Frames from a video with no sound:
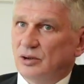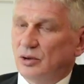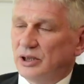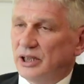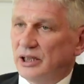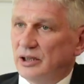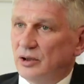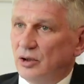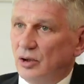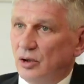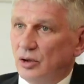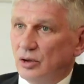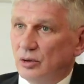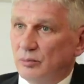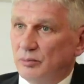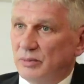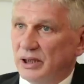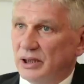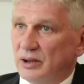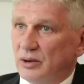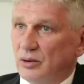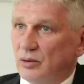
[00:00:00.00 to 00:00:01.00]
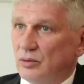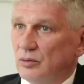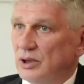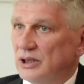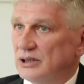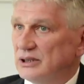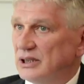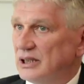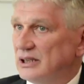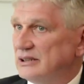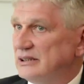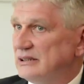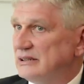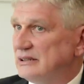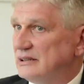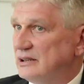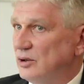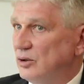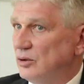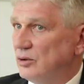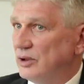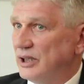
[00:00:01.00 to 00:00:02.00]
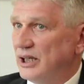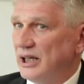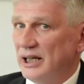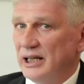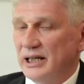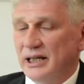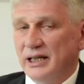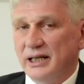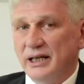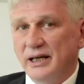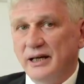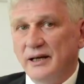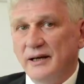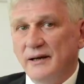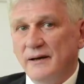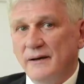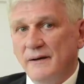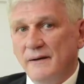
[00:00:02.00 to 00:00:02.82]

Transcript: coupling culture with economy.